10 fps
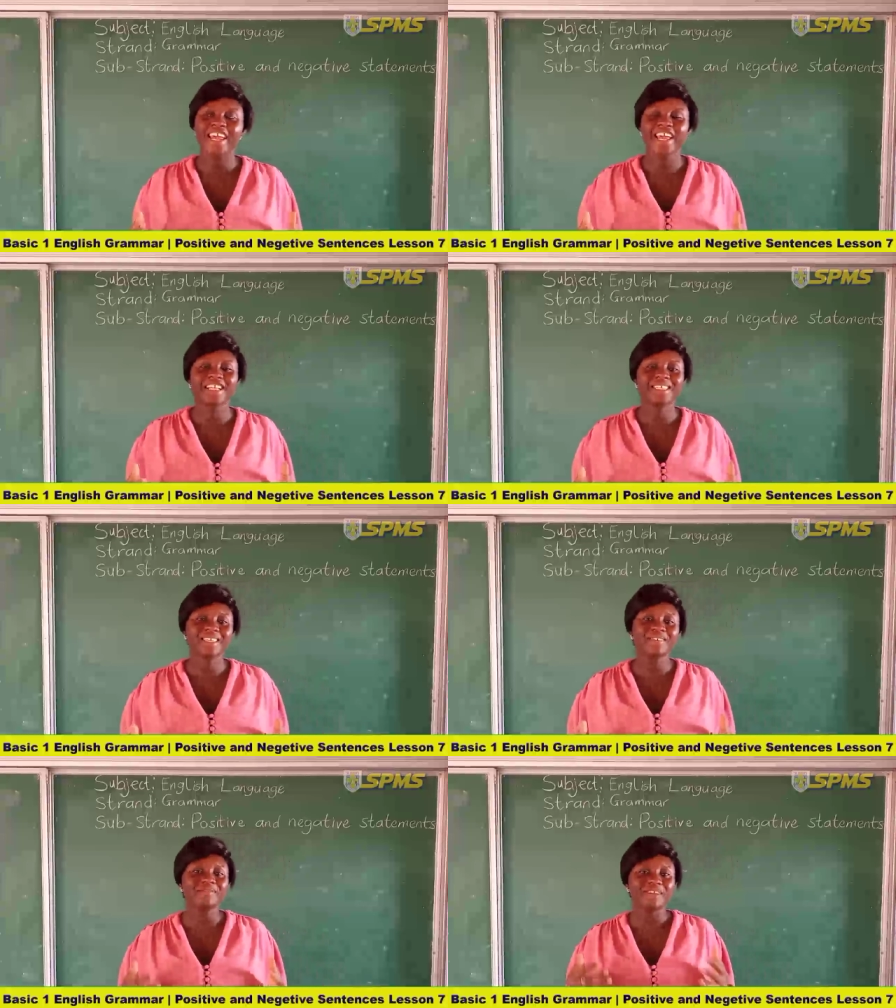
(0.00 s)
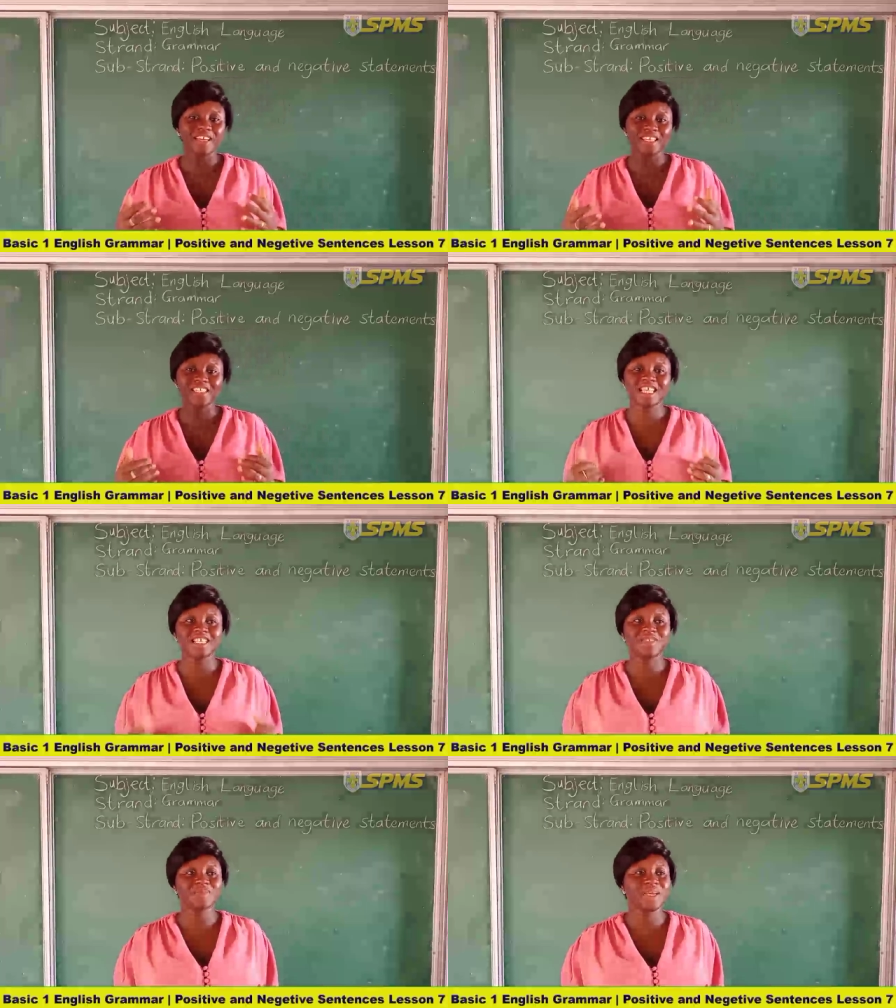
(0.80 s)
negative
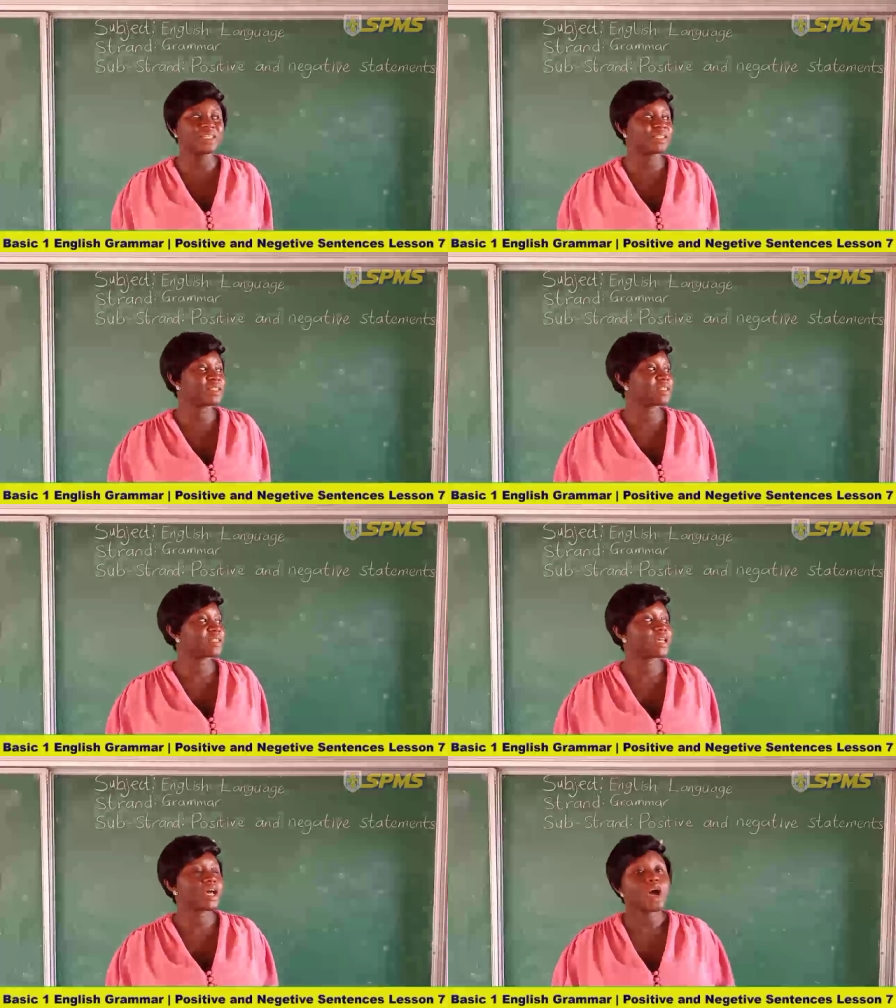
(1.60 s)
statements.